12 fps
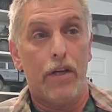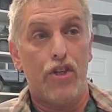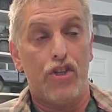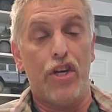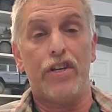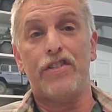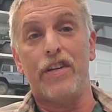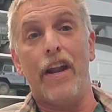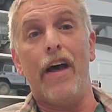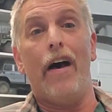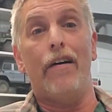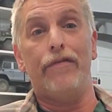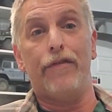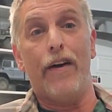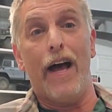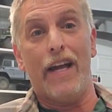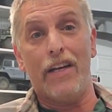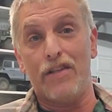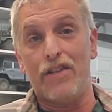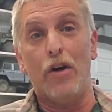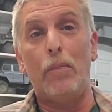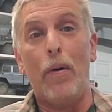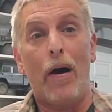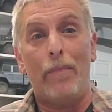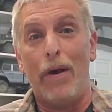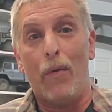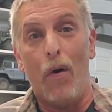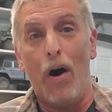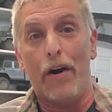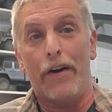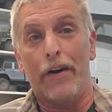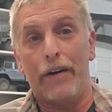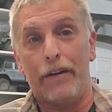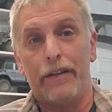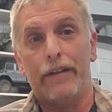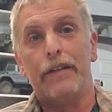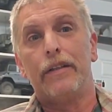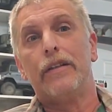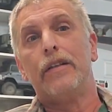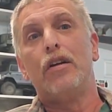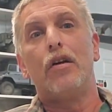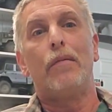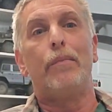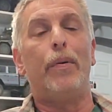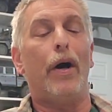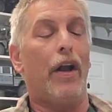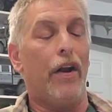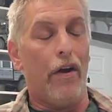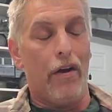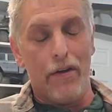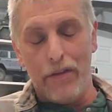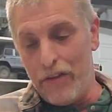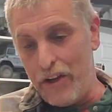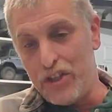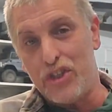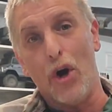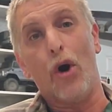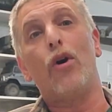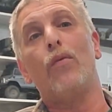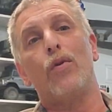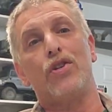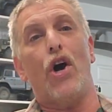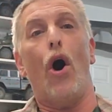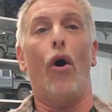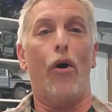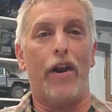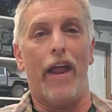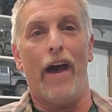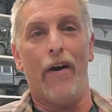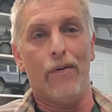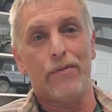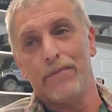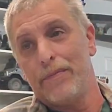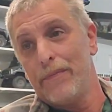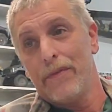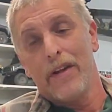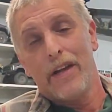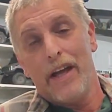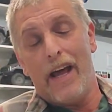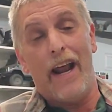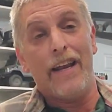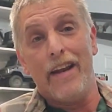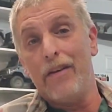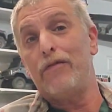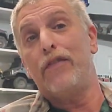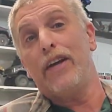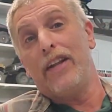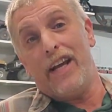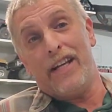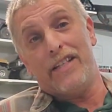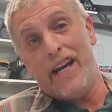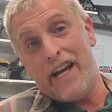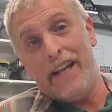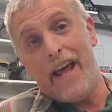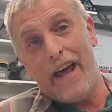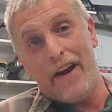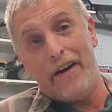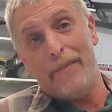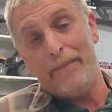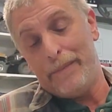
just enough, I could still pump my water, but the dirt was hard now, and I didn't feel like digging that up.